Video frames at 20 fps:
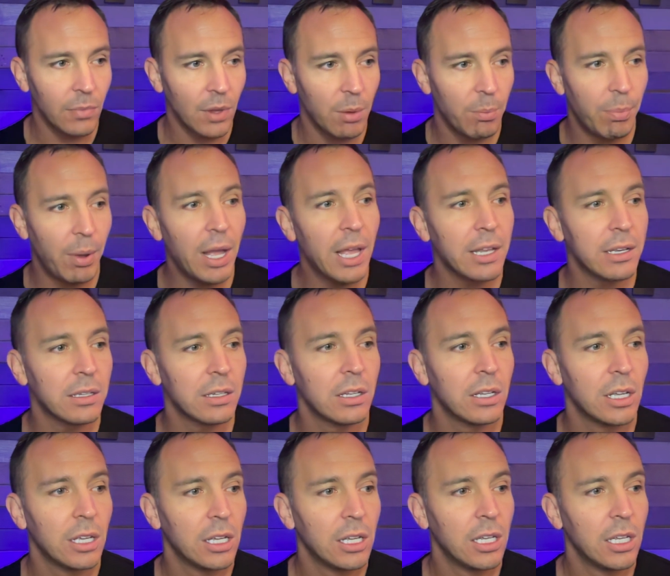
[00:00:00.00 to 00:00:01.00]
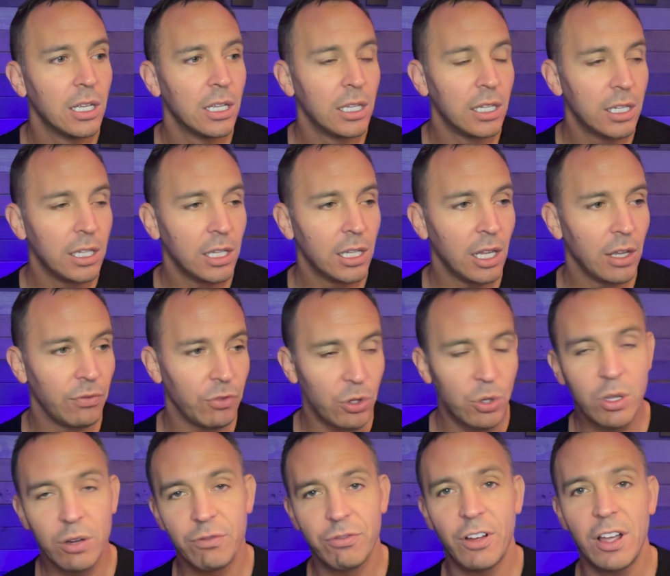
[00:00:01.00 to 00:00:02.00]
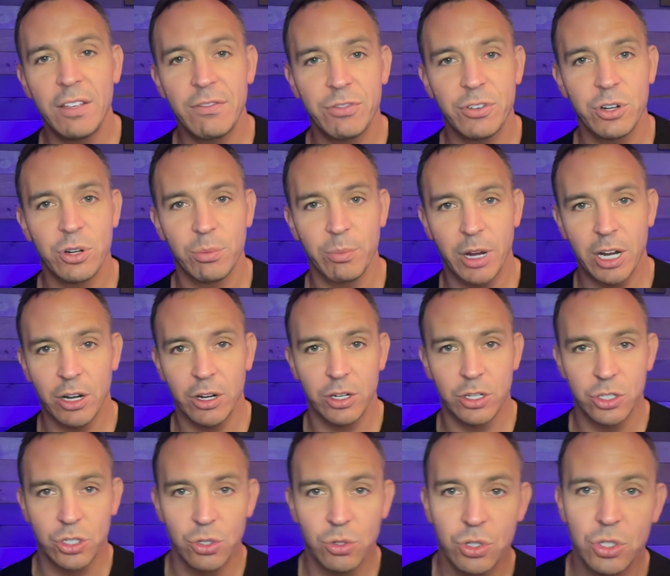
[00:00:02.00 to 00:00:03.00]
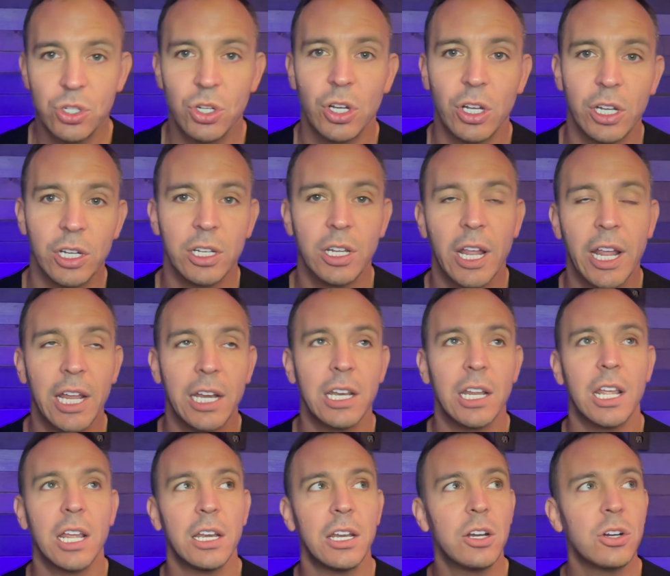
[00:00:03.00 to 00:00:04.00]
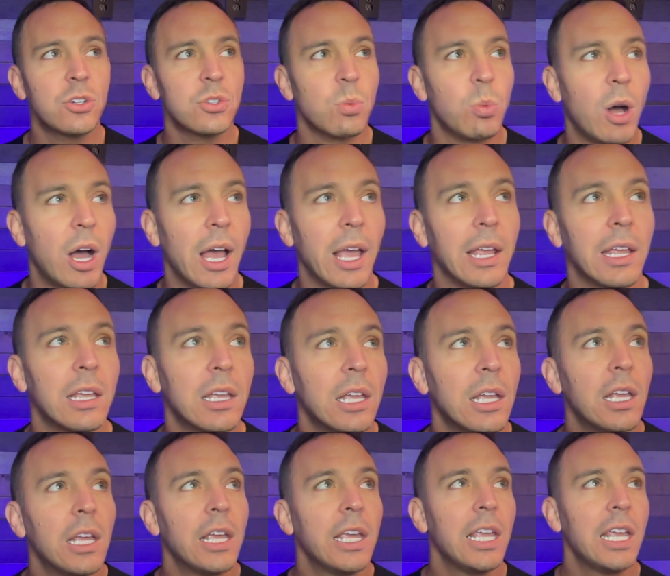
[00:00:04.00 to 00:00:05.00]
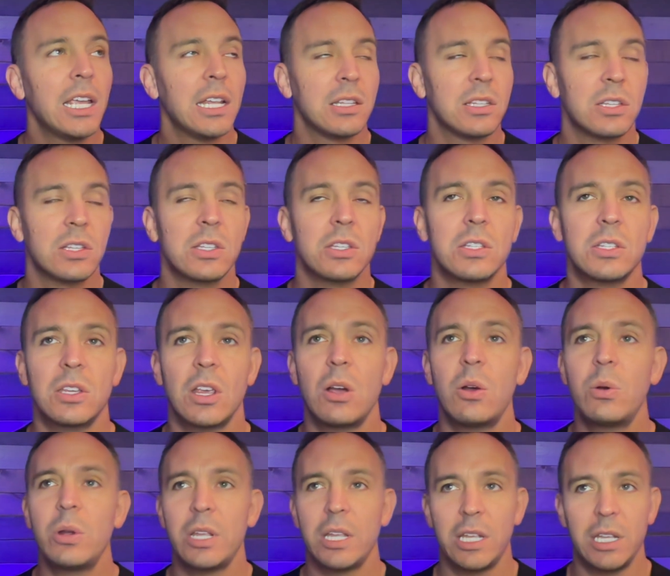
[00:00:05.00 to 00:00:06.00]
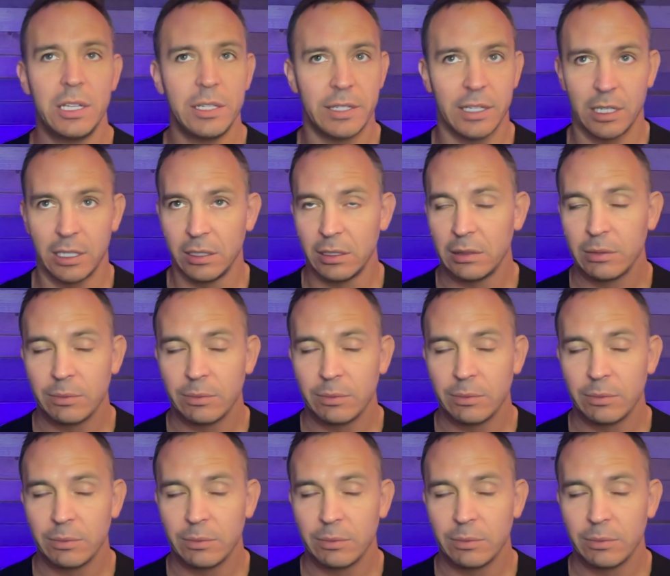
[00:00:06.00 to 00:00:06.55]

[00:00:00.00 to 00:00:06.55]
But if you can fight for your marriage, you should. And here's why. It's so easy.